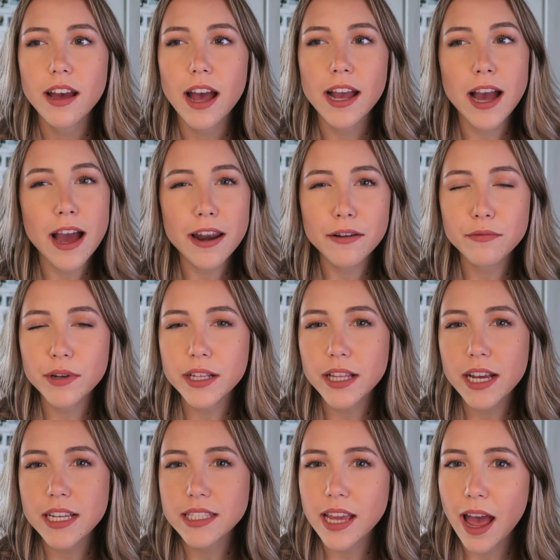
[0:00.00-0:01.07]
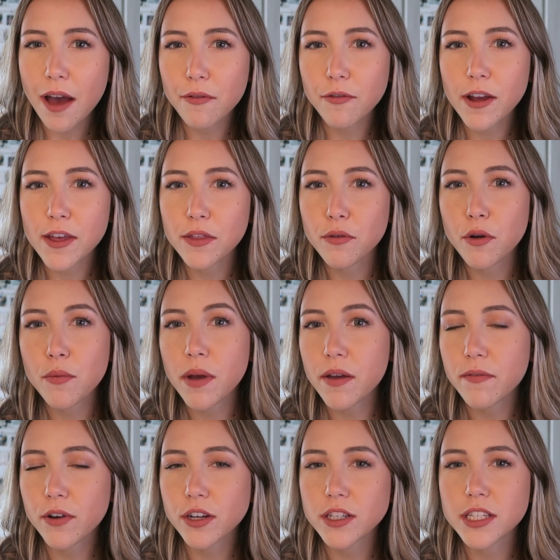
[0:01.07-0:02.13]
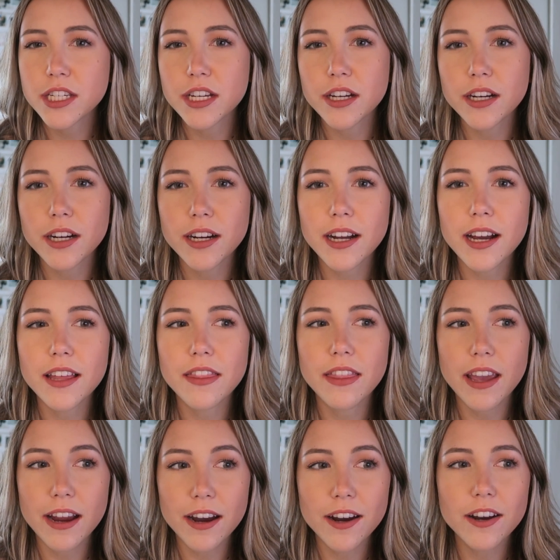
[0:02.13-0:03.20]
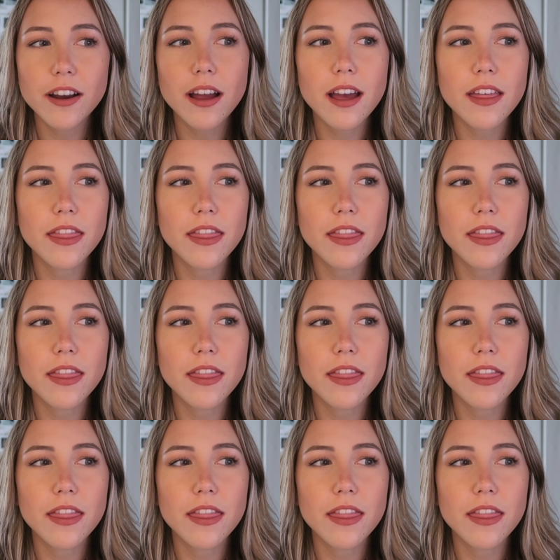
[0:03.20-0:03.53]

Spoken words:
I kind of realized halfway through my first year there